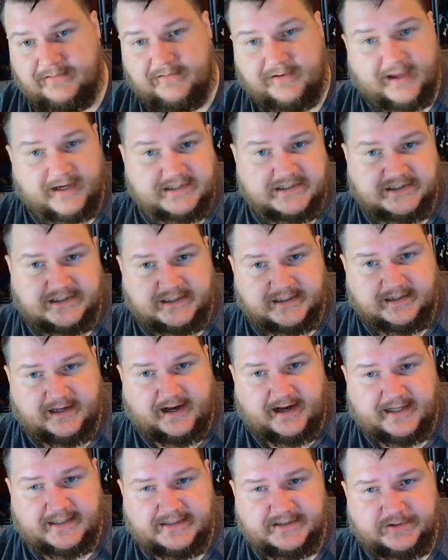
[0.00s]
next-gen
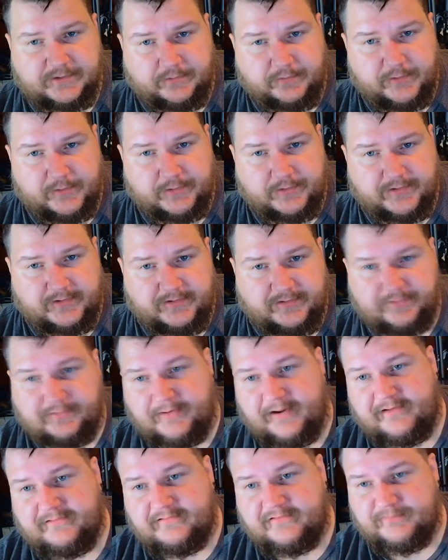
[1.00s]
console owner, you're
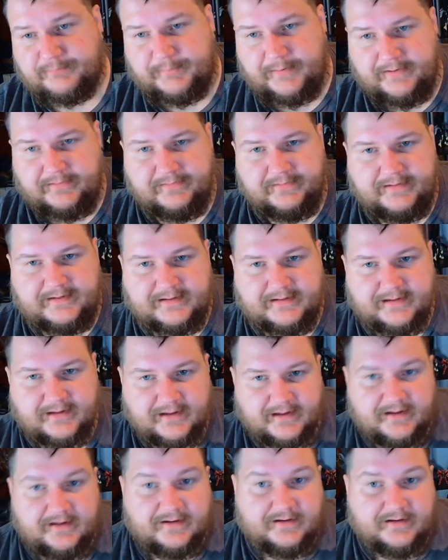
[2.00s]
going to have to spend the